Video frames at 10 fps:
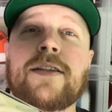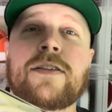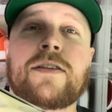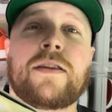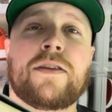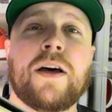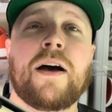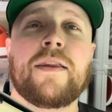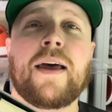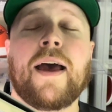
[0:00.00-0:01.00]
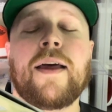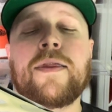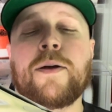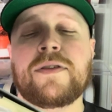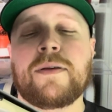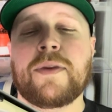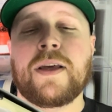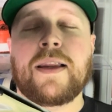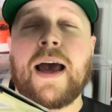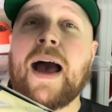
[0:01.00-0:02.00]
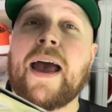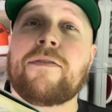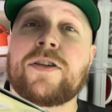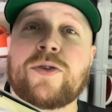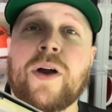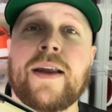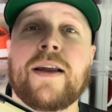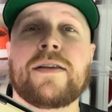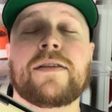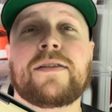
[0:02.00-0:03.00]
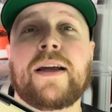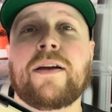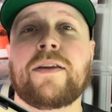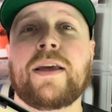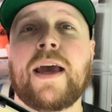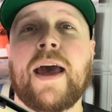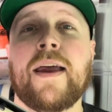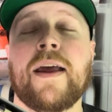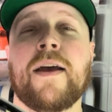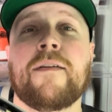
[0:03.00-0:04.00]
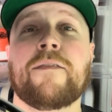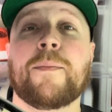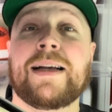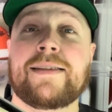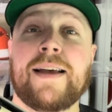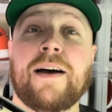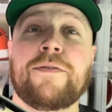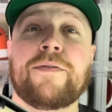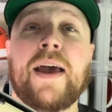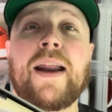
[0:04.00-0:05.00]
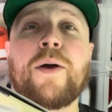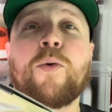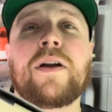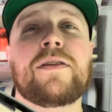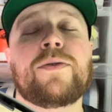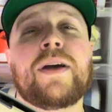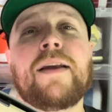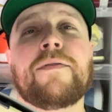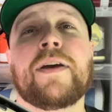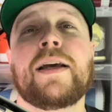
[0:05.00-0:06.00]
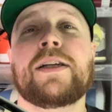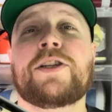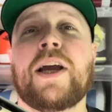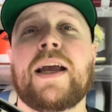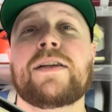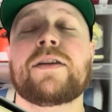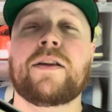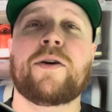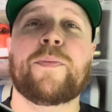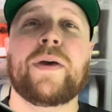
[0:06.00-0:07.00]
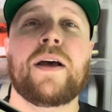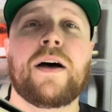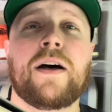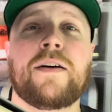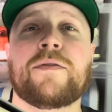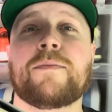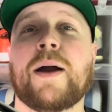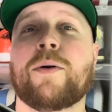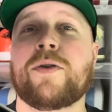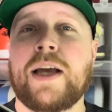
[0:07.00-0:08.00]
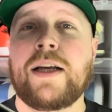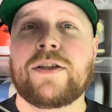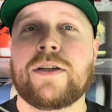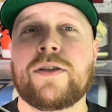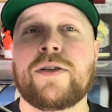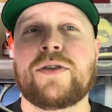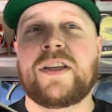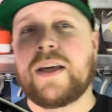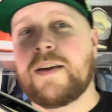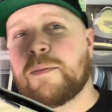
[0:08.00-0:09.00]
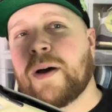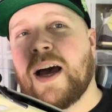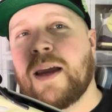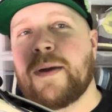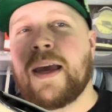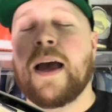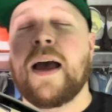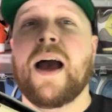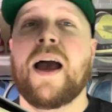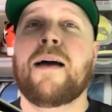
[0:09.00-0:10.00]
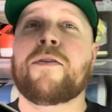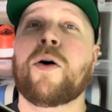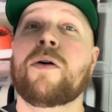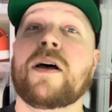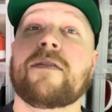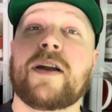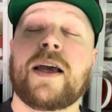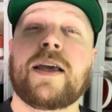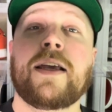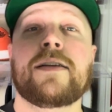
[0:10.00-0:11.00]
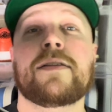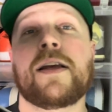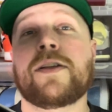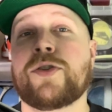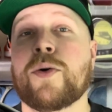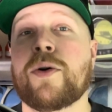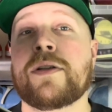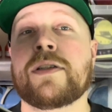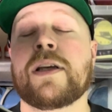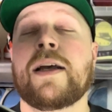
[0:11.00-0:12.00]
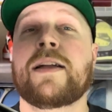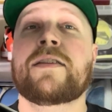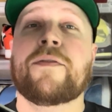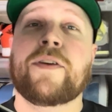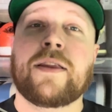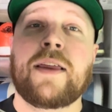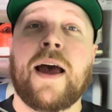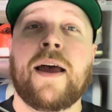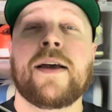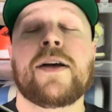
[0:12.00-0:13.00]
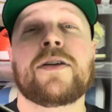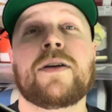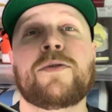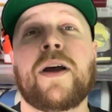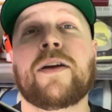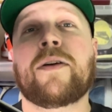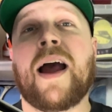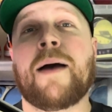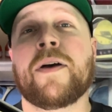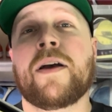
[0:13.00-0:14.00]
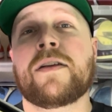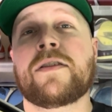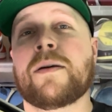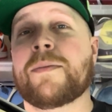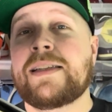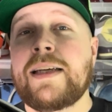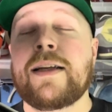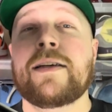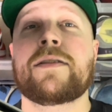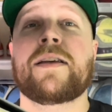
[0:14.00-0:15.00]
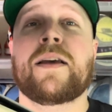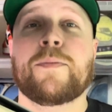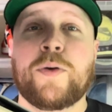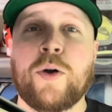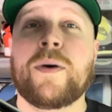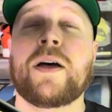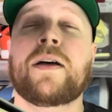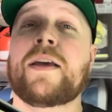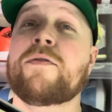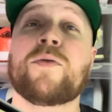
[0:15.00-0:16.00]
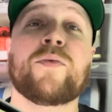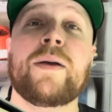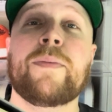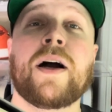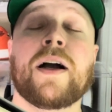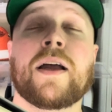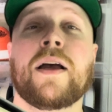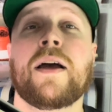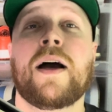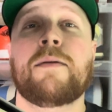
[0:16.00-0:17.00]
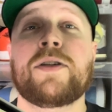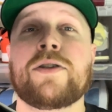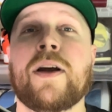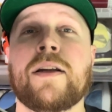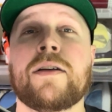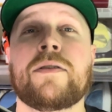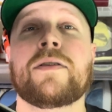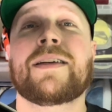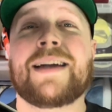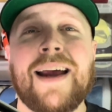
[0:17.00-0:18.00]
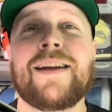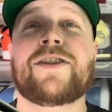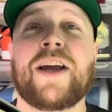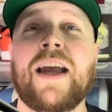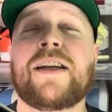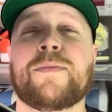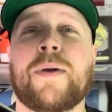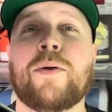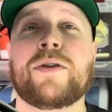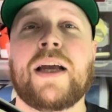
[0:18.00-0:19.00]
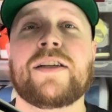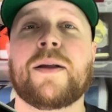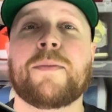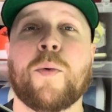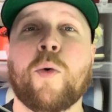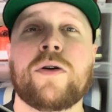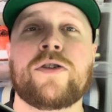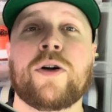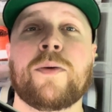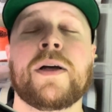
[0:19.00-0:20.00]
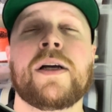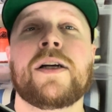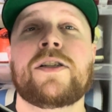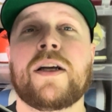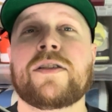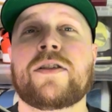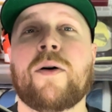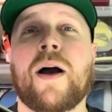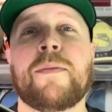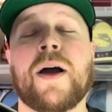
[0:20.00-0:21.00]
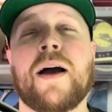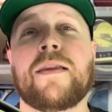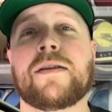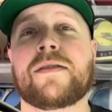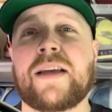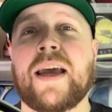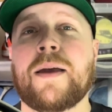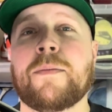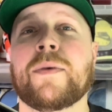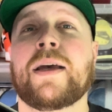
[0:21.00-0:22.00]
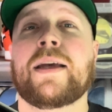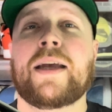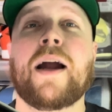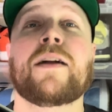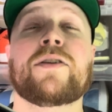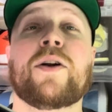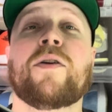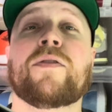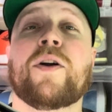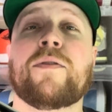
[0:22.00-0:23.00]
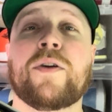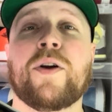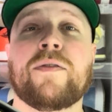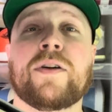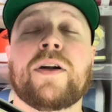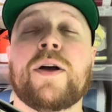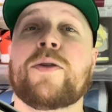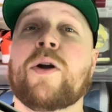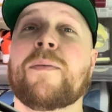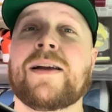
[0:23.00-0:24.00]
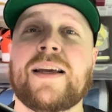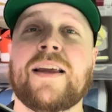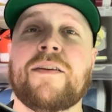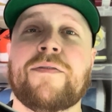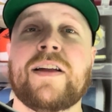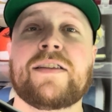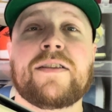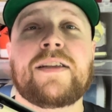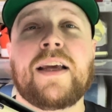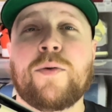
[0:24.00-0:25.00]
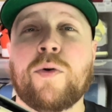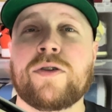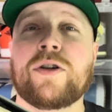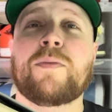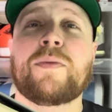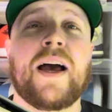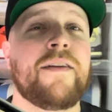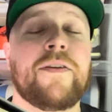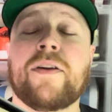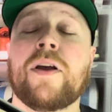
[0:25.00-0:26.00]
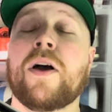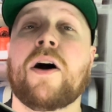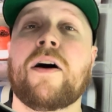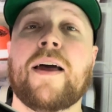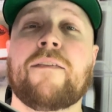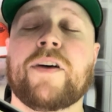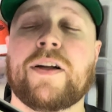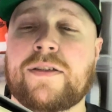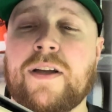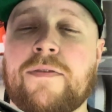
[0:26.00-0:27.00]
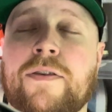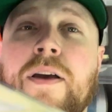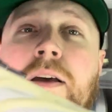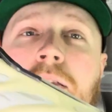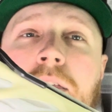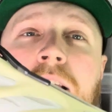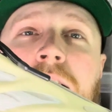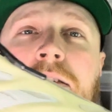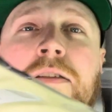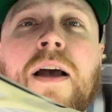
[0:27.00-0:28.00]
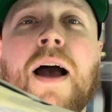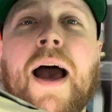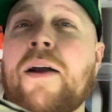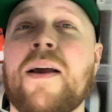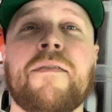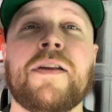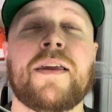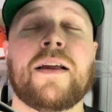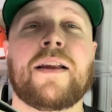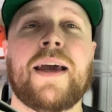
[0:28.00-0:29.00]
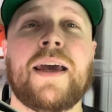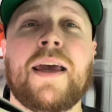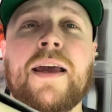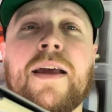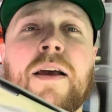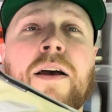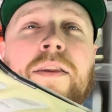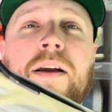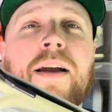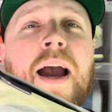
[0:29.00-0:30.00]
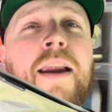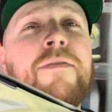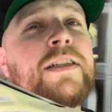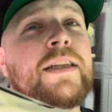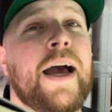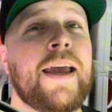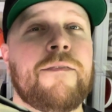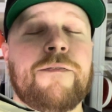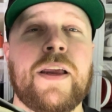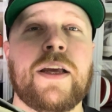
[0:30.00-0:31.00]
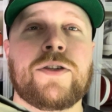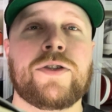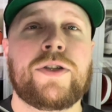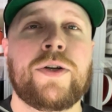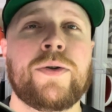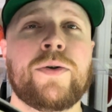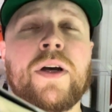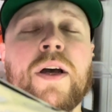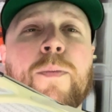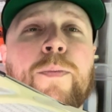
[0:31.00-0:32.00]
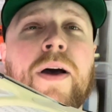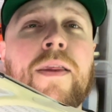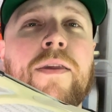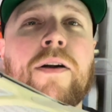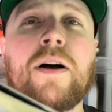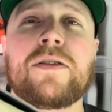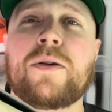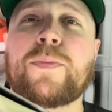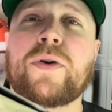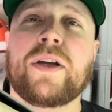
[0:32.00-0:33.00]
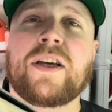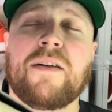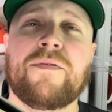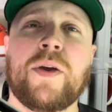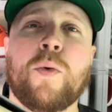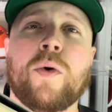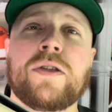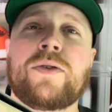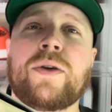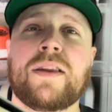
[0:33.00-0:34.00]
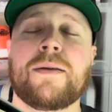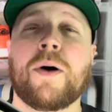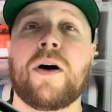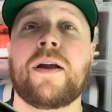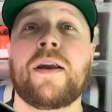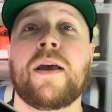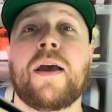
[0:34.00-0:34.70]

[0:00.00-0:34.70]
just thought that there was something that I haven't tried necessarily yet for myself, and I wanted to kind of change a little bit of my rotation. You see, even behind me, I have a whole lot of Nikes and Jordans and stuff like that. So I'm trying to grab some Adidas and Puma, even Reebok. I'm just trying to kind of change my rotation in my wardrobe, just so I'm not the same character over and over and over throughout my daily fits and daily wardrobe life and all that fun stuff. These, I don't have anything like it. They're kind of a tight fitting shoe, but they're also pretty comfy once you get them on